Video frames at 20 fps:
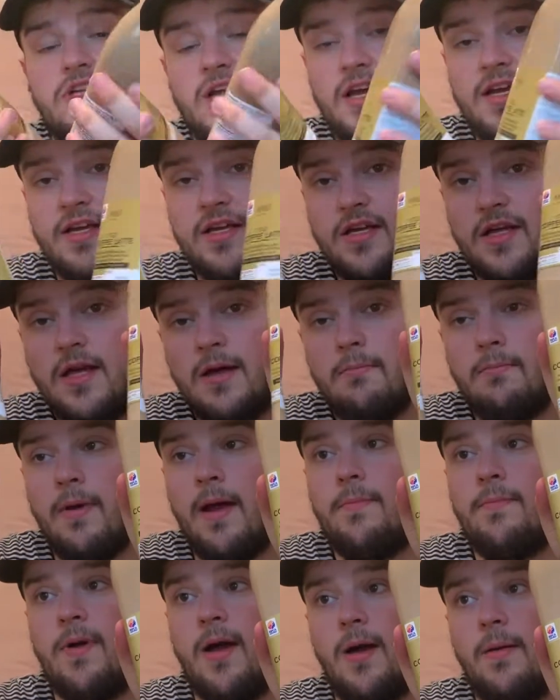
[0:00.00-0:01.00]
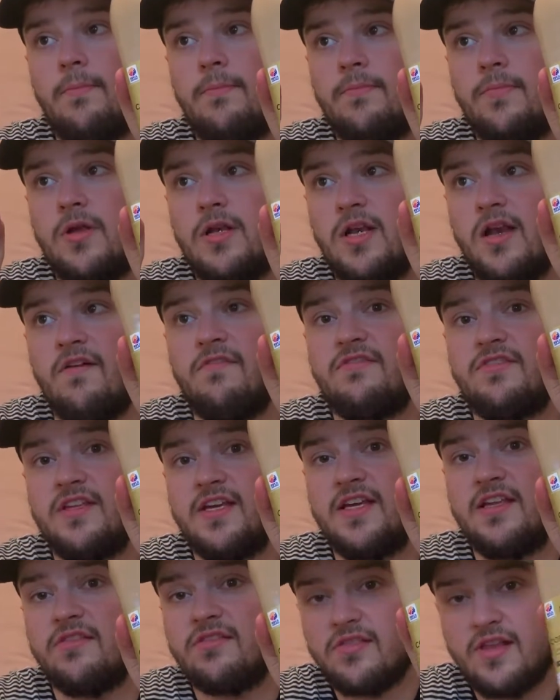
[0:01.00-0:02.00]
Like, my mum loves
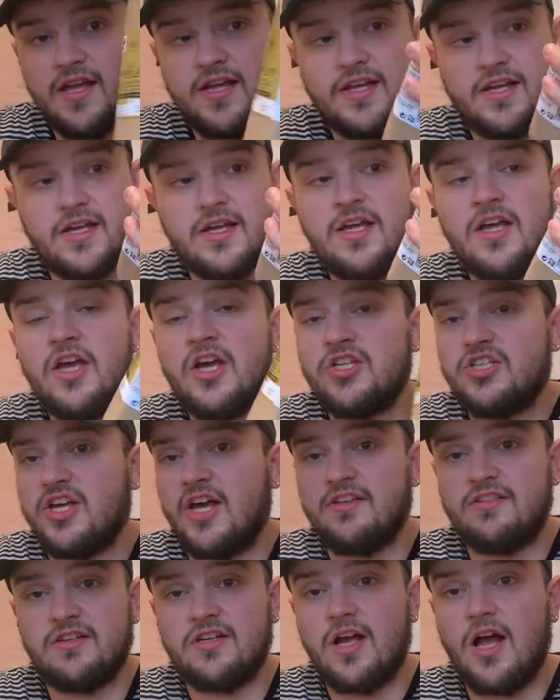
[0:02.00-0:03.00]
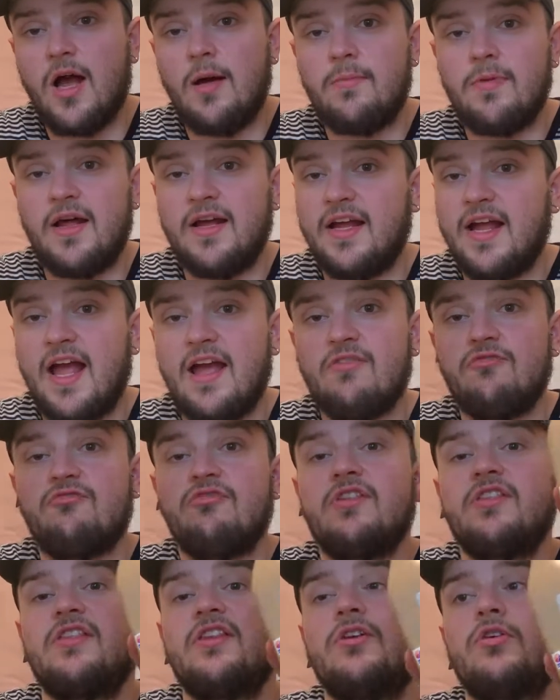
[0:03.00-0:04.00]
these. Like, she has a cup like
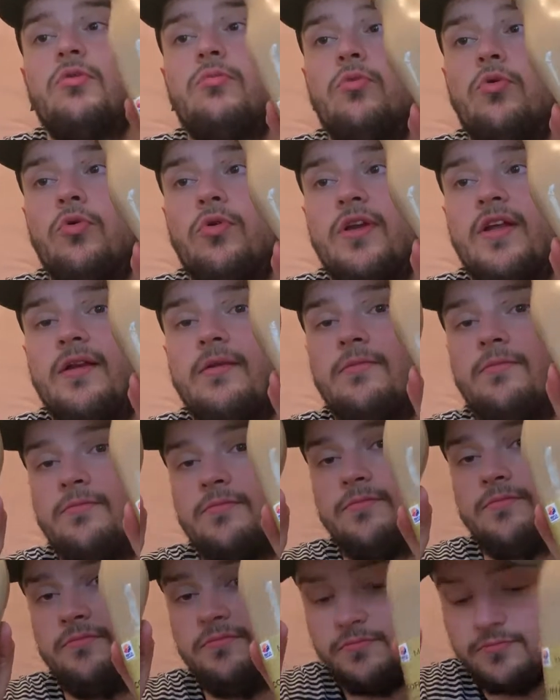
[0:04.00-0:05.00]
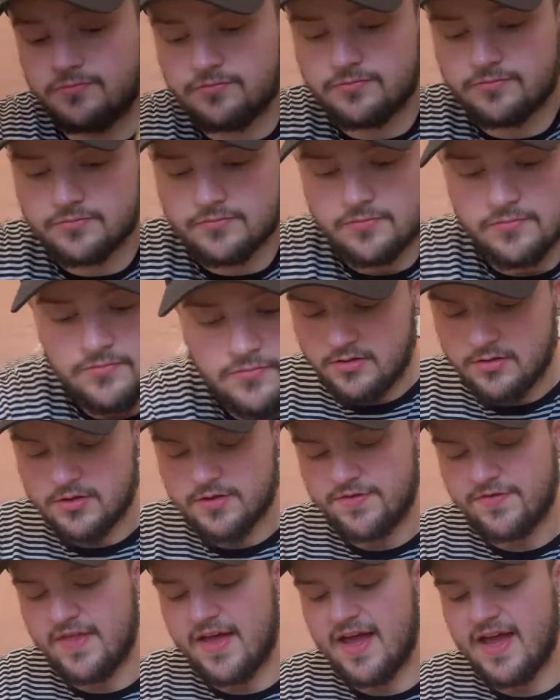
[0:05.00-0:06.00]
every single morning.
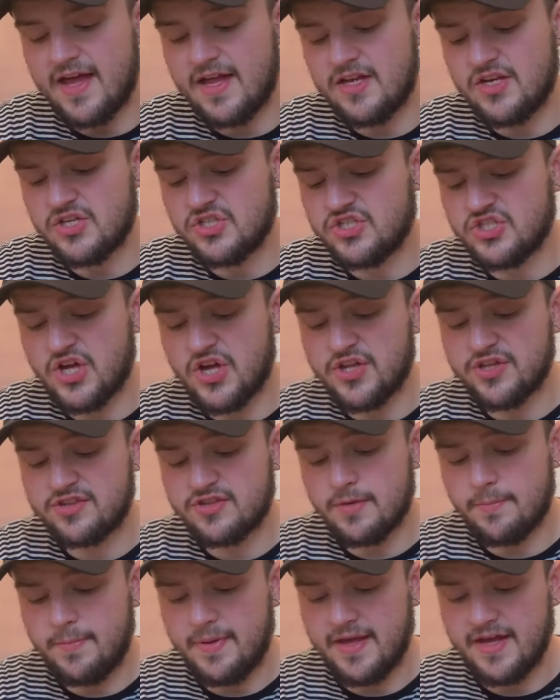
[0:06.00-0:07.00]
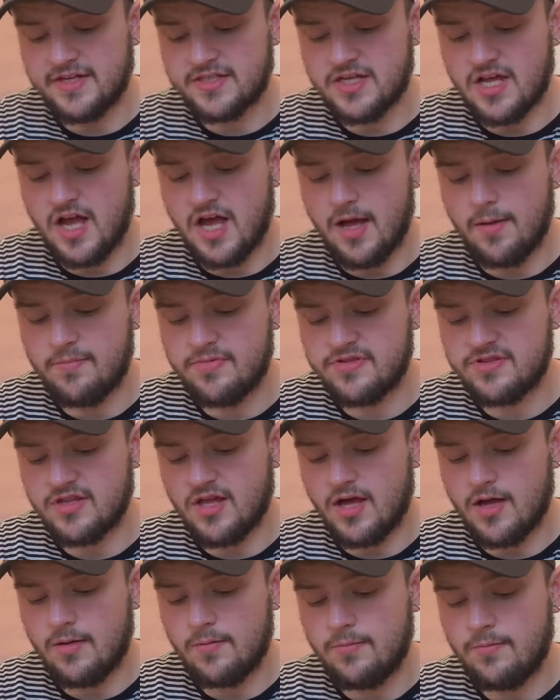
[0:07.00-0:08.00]
Then just picked up
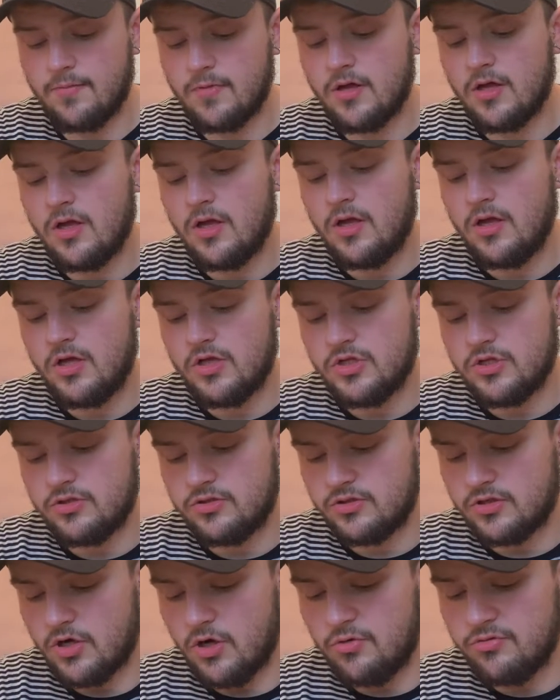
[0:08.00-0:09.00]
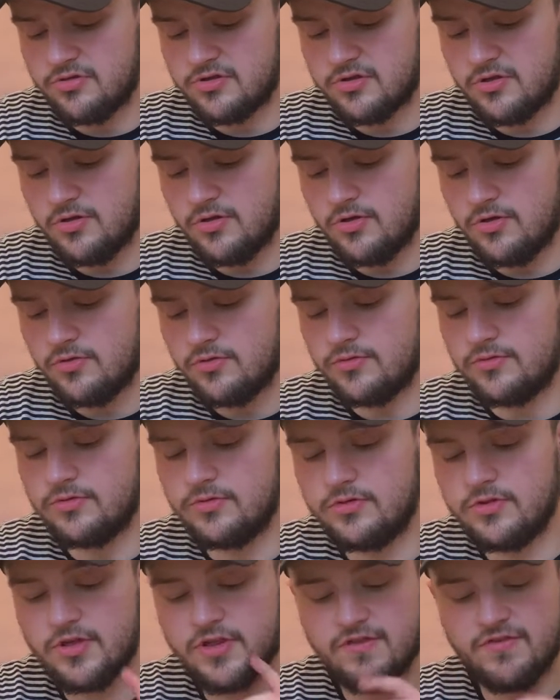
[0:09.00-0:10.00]
some coleslaw,
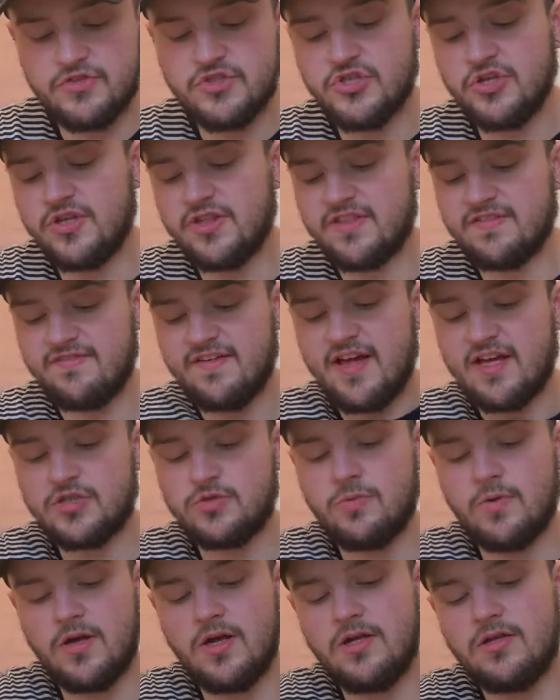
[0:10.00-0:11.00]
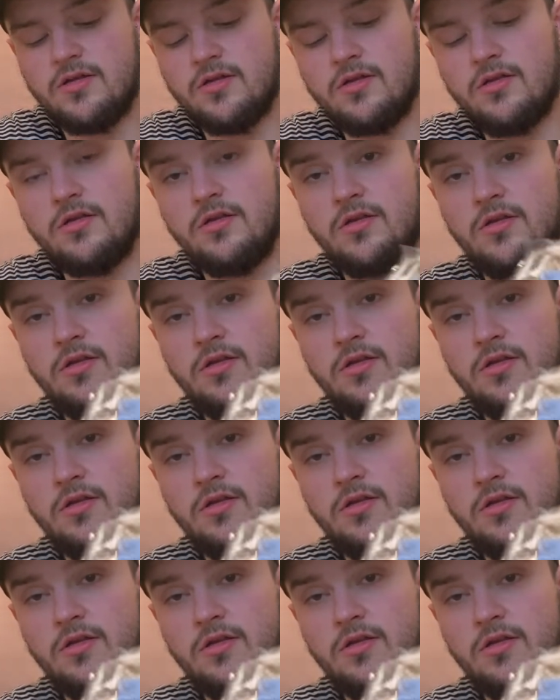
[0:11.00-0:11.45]
the reduced fat one.